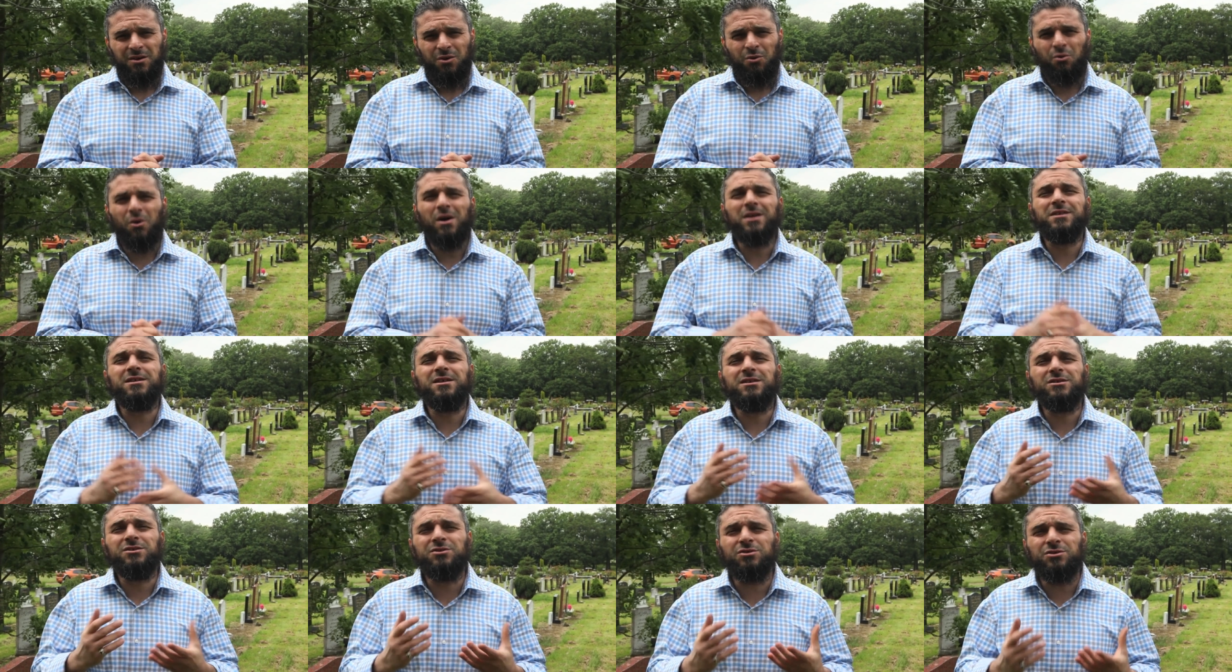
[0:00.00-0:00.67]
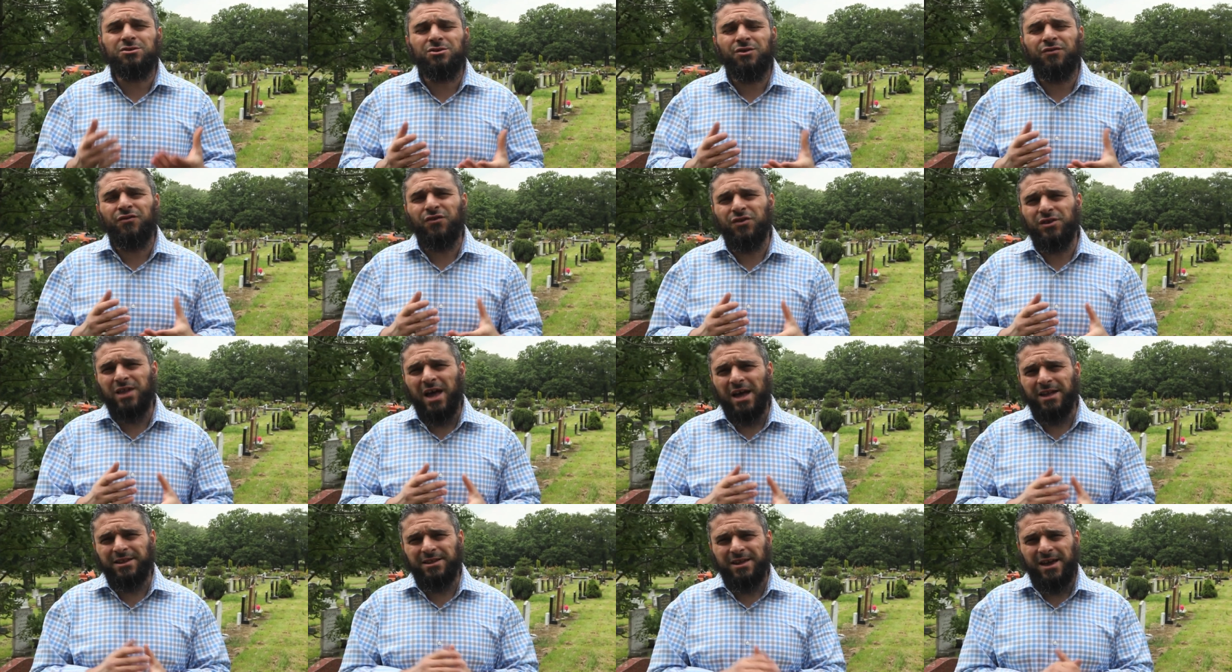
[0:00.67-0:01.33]
What did you do for
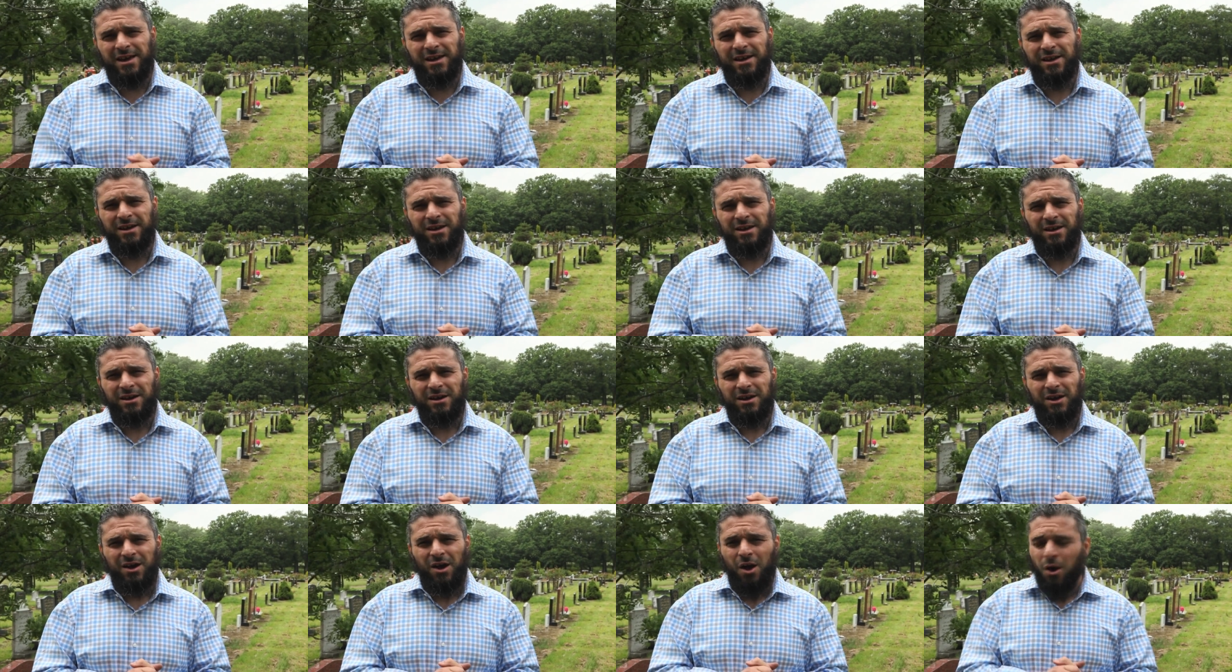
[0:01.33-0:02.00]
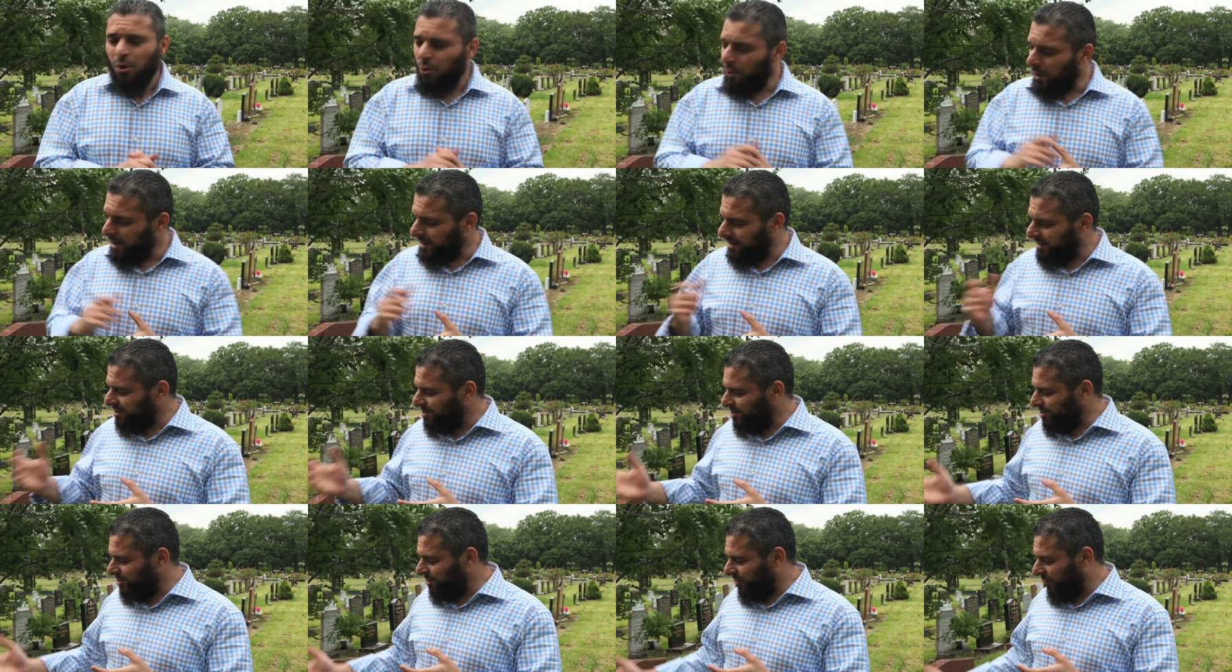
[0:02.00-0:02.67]
that day? what
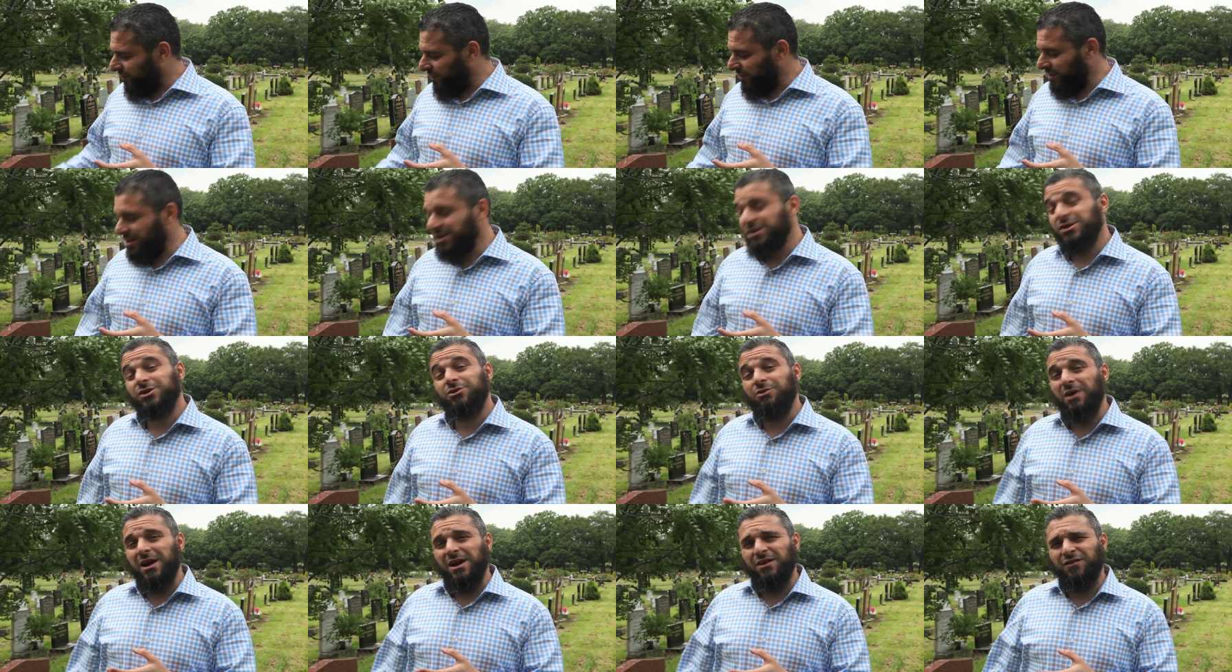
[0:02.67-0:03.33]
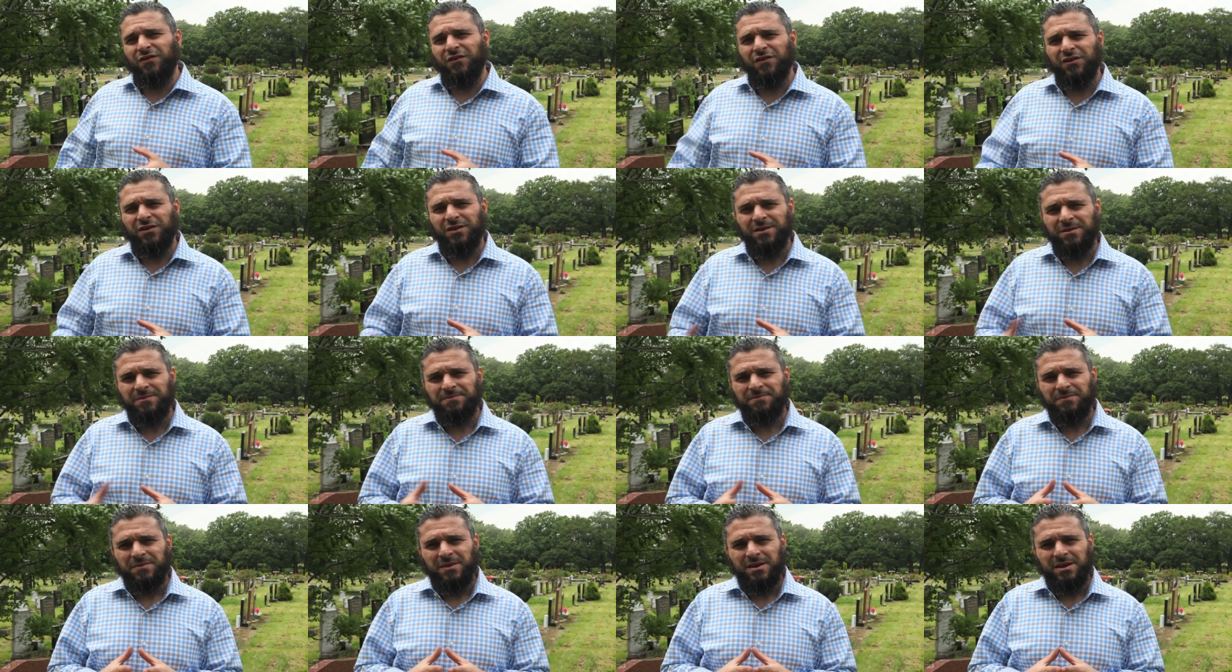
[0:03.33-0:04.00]
did you do for this grave?
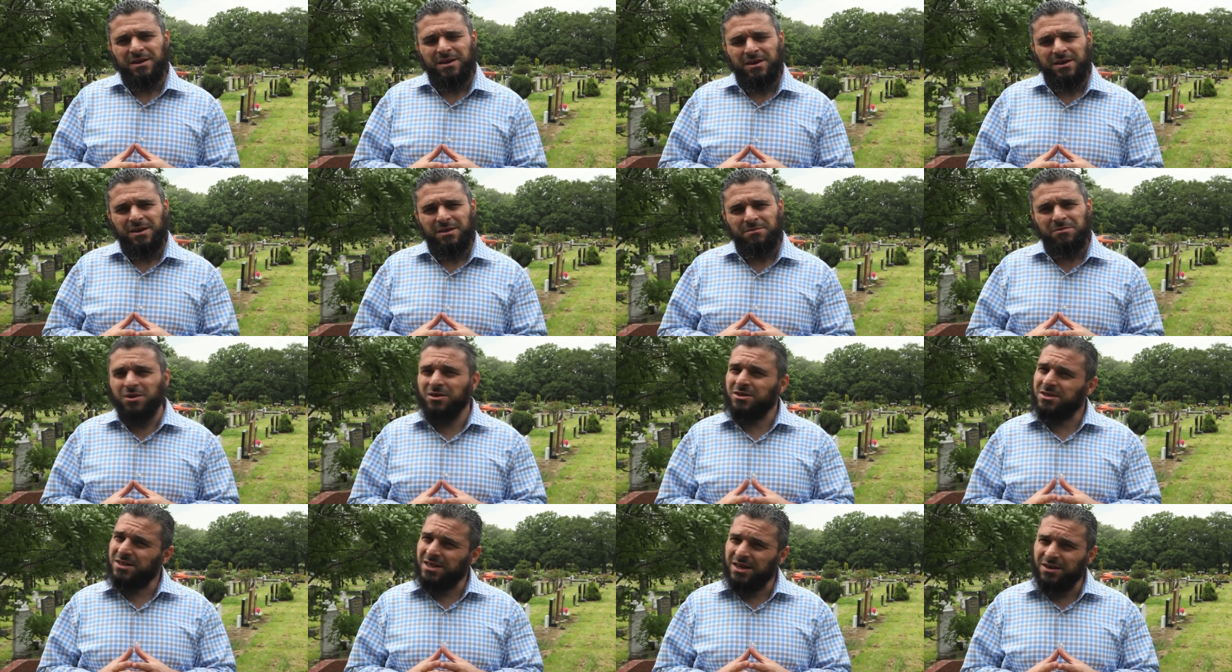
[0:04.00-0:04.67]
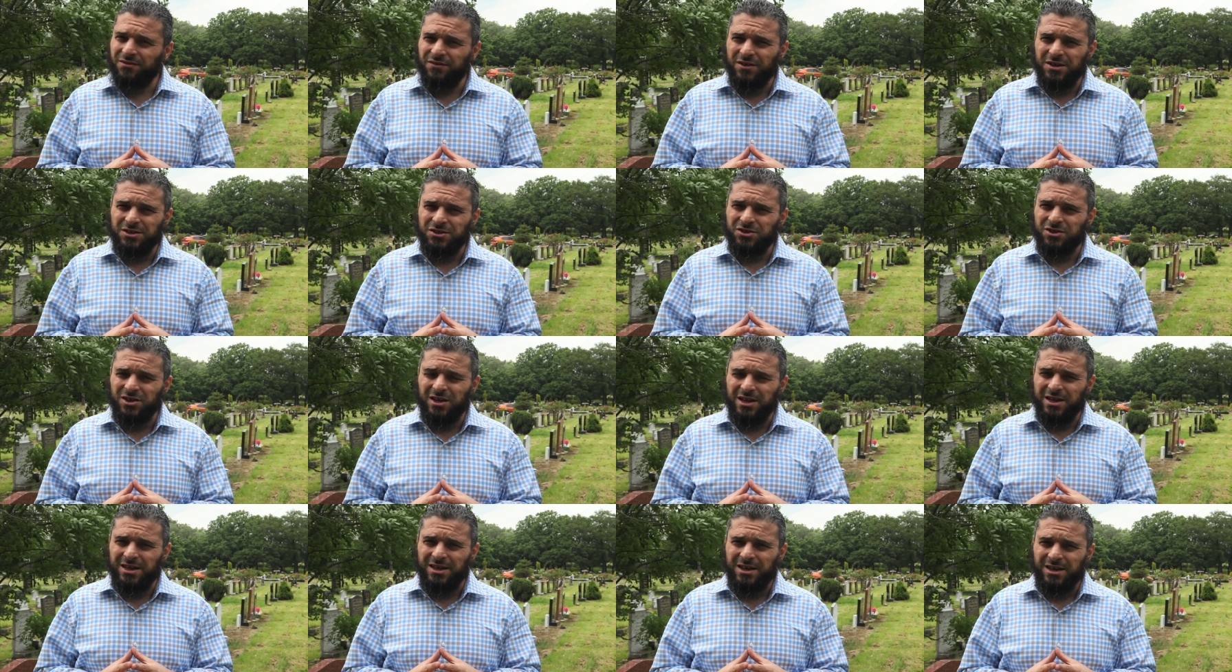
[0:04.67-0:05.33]
Because
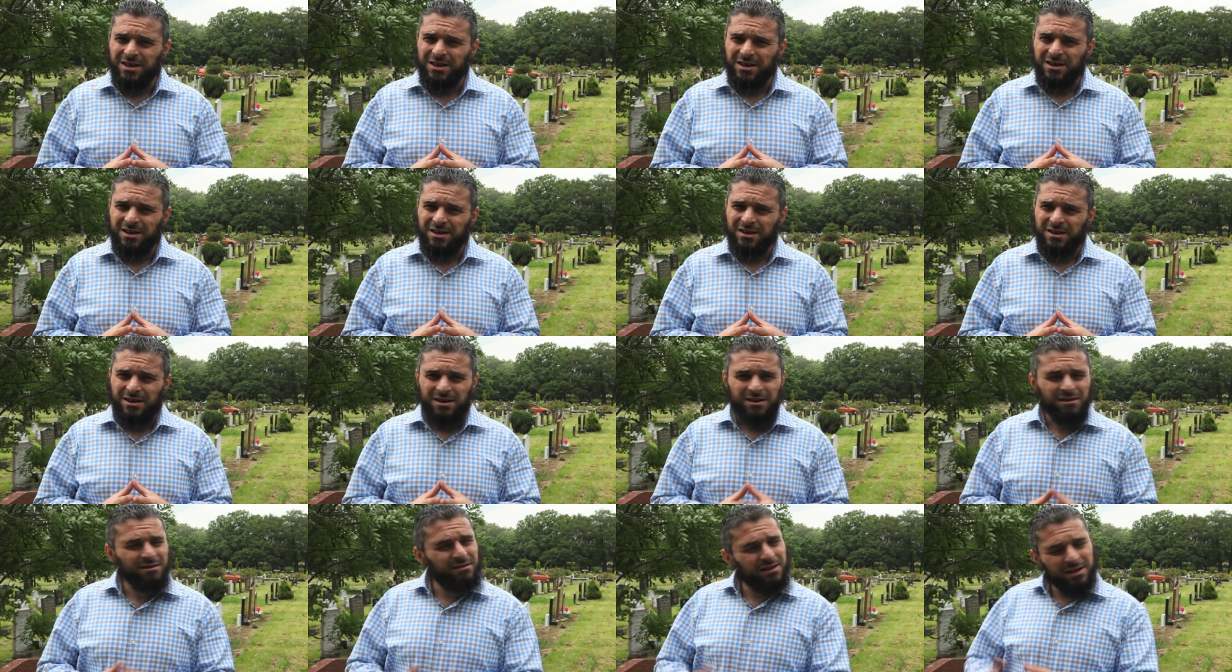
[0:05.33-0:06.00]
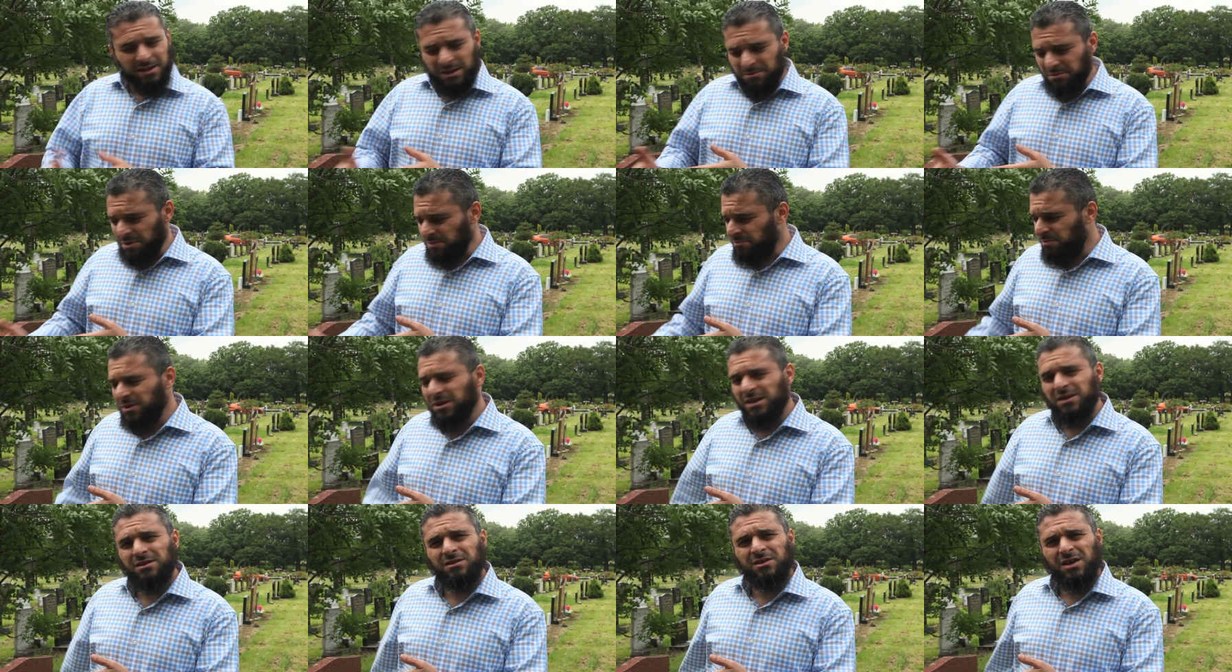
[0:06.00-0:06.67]
eventually you're going to be
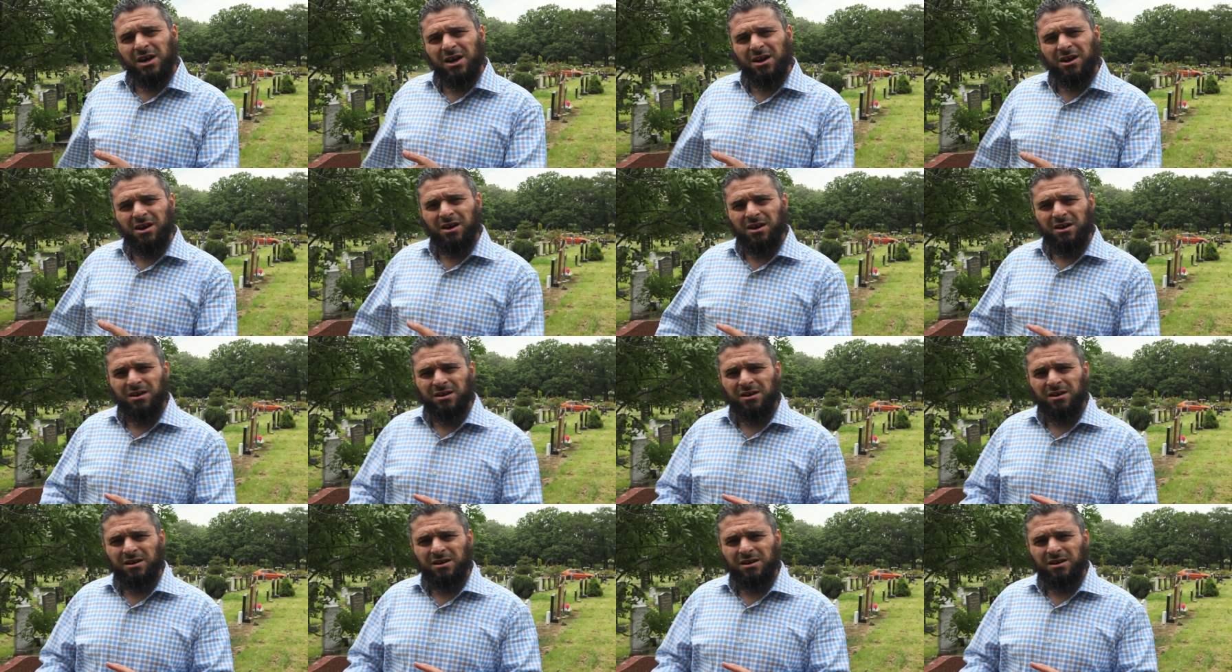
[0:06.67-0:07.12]
put in there.